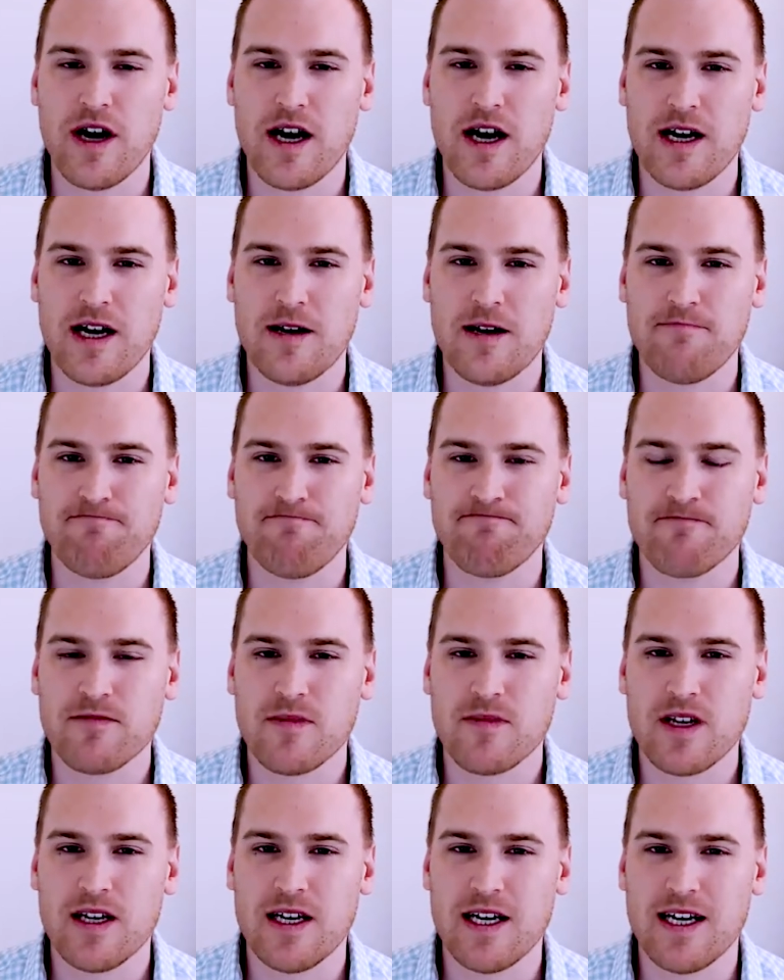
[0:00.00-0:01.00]
Um,
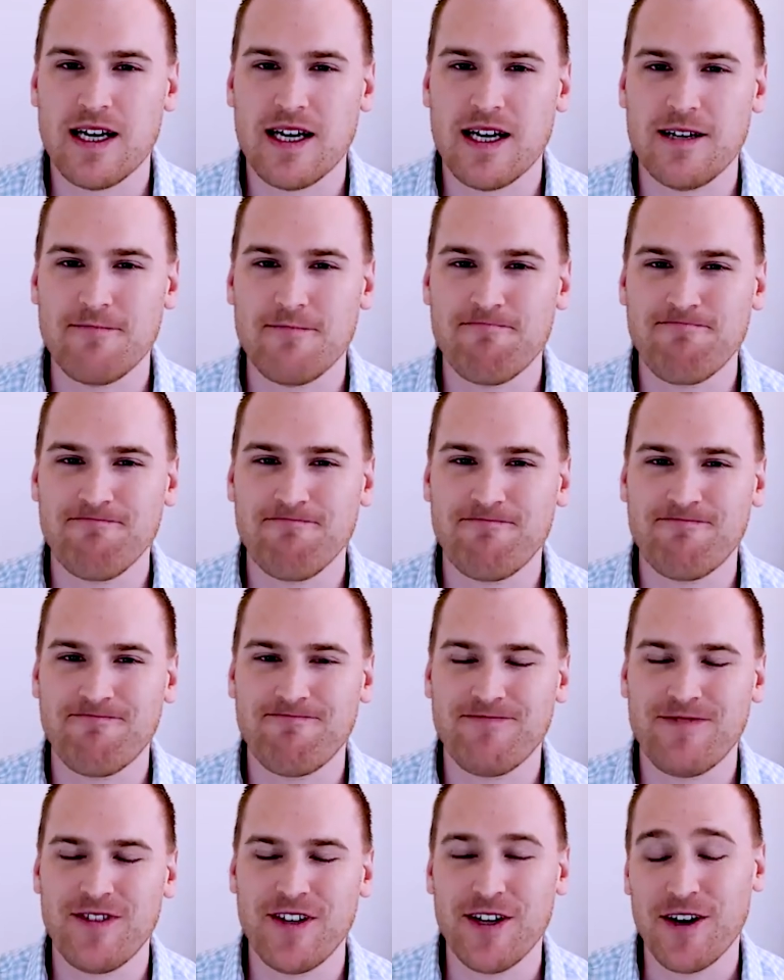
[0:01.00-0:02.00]
uh,
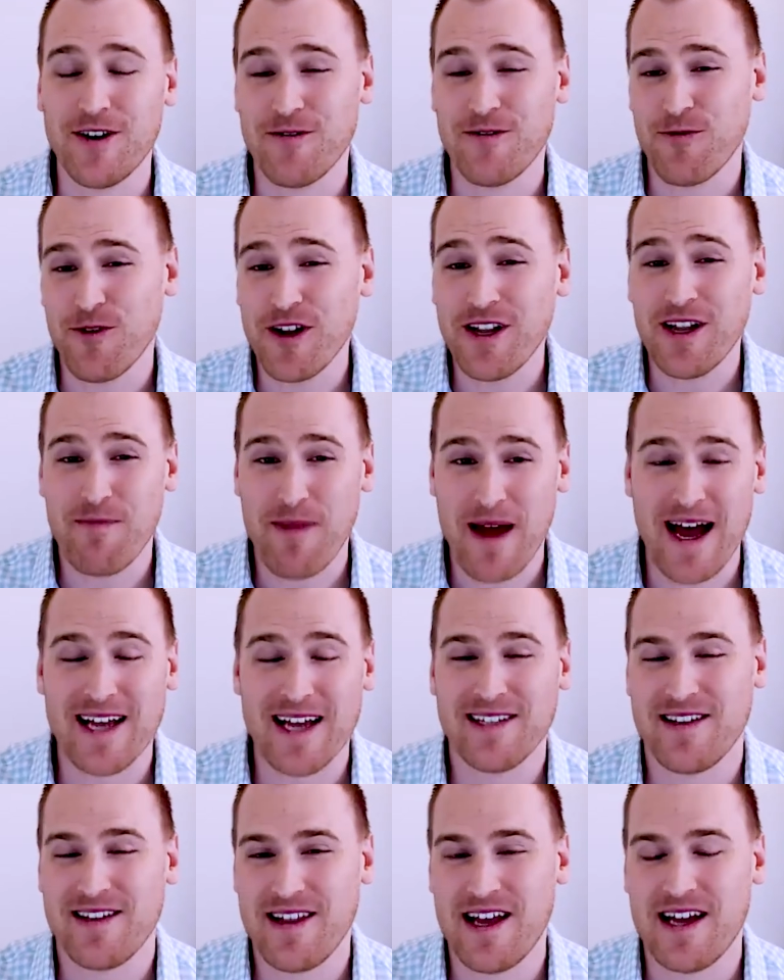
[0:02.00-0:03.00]
you know, really
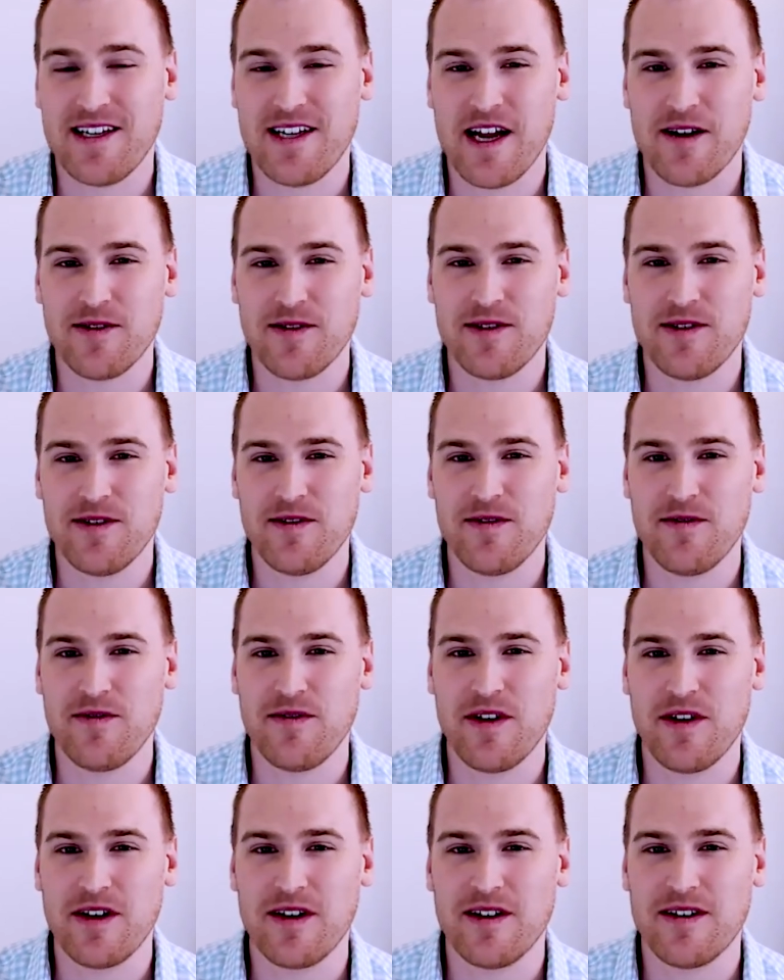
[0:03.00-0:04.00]
passing that down to
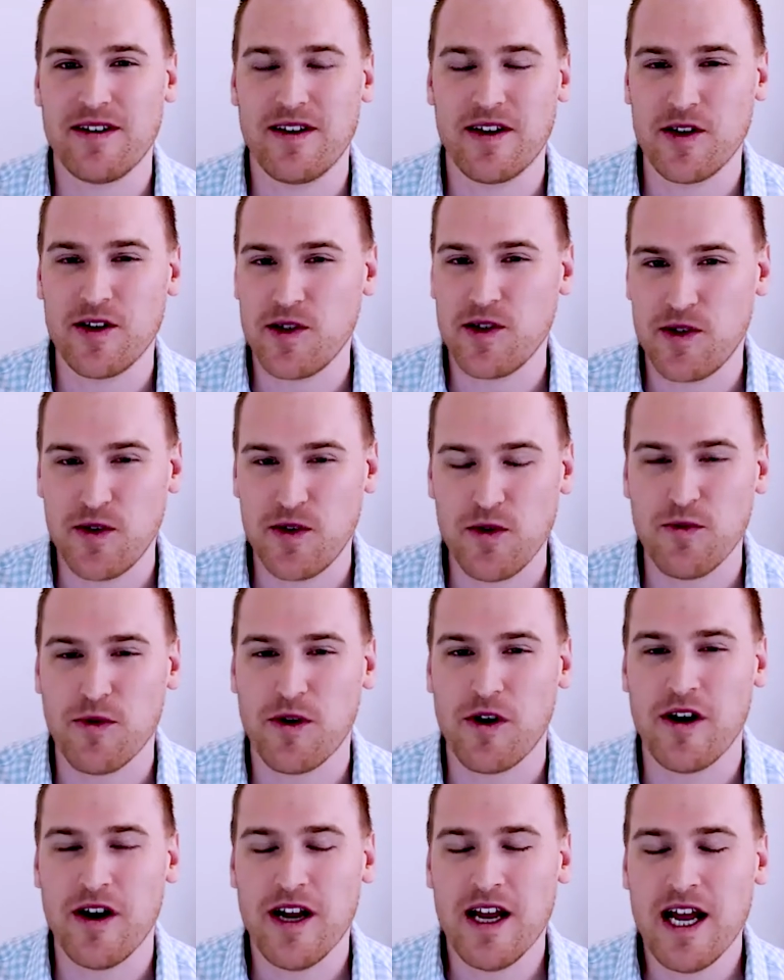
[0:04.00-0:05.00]
the the
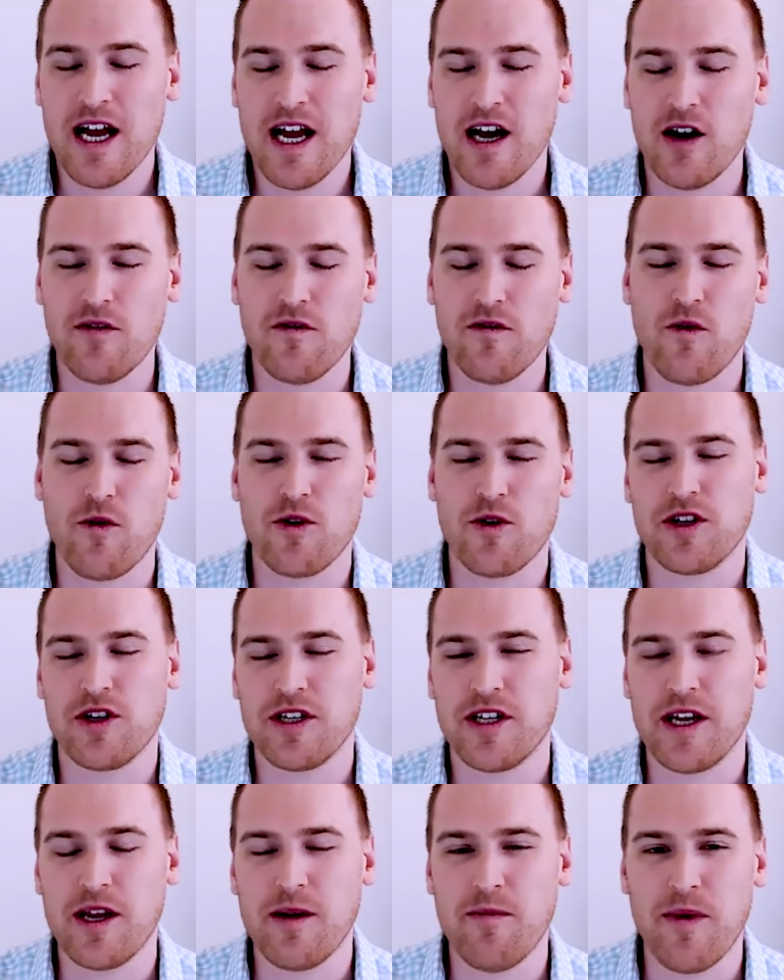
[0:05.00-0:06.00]
consumer,
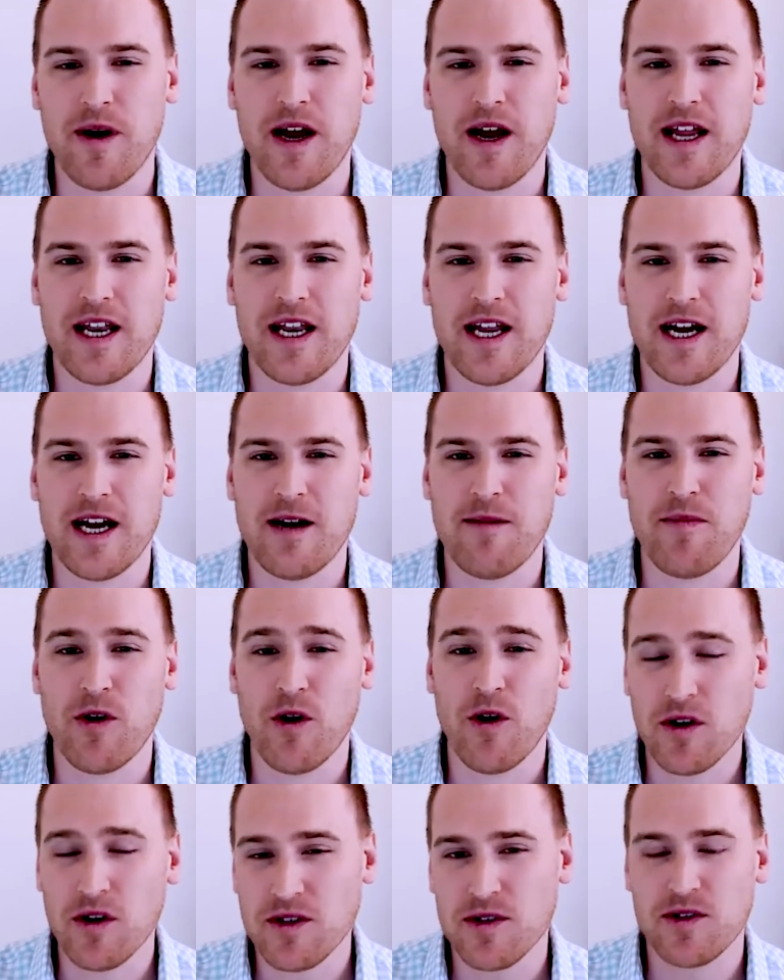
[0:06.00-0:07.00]
unfortunately. But um, they're
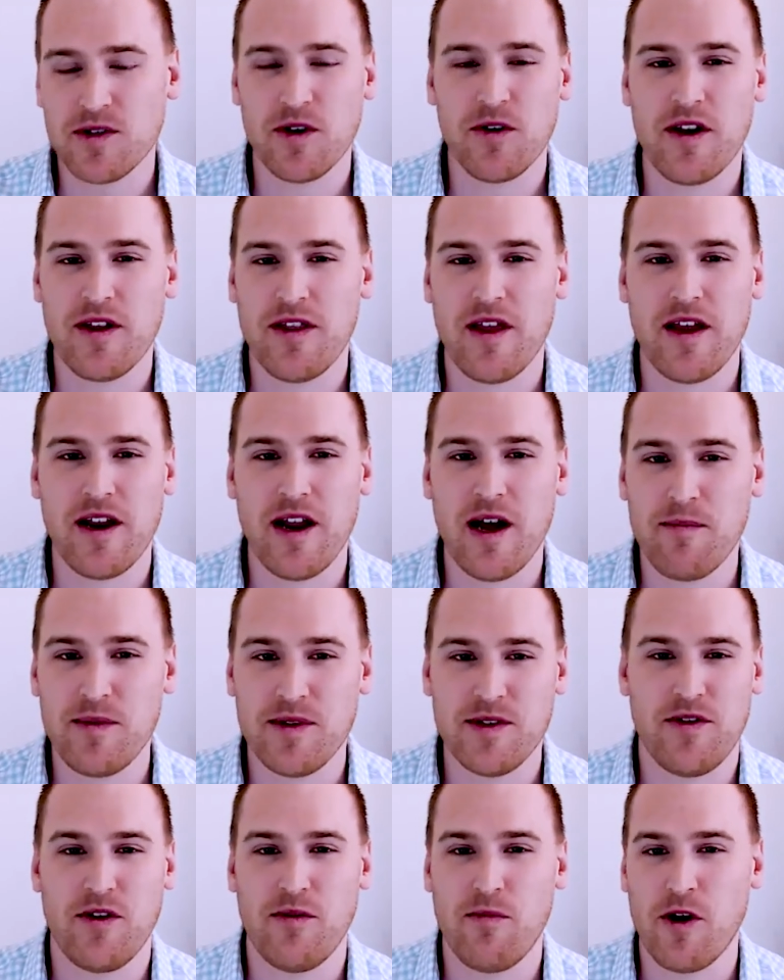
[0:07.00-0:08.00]
also soaking that up
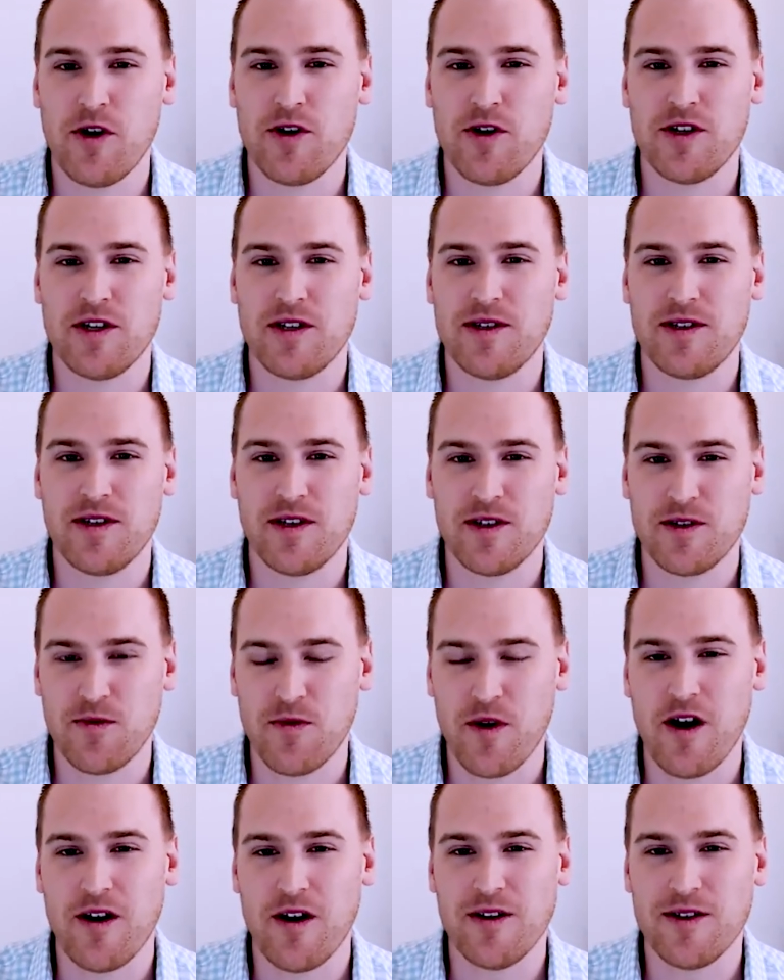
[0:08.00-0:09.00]
into their margins as
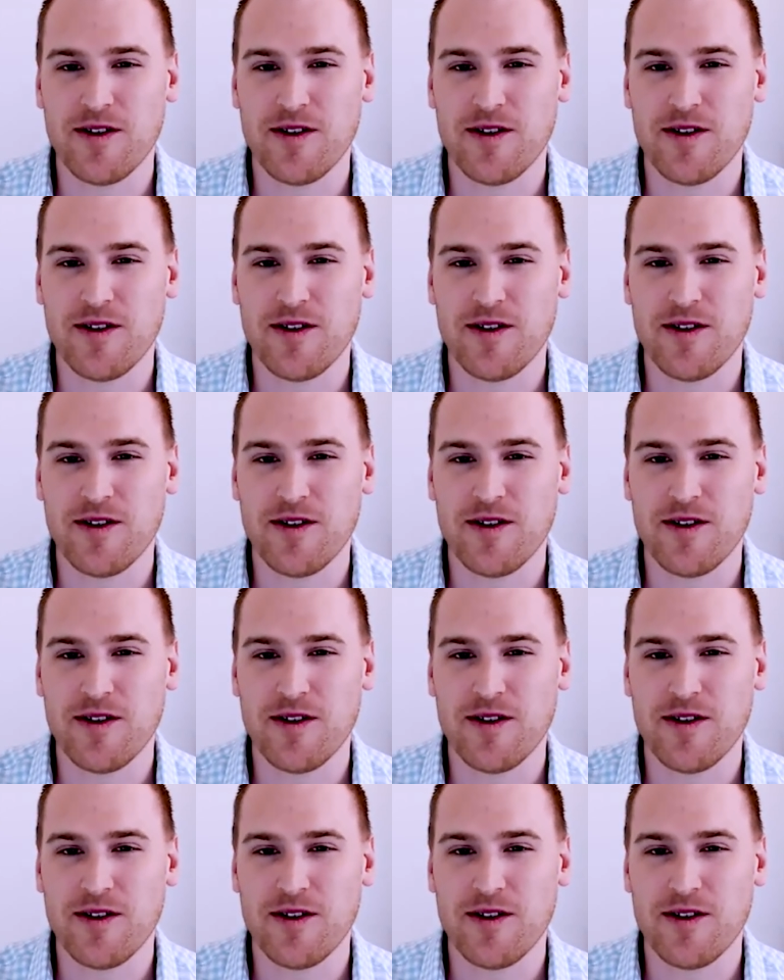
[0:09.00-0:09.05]
well.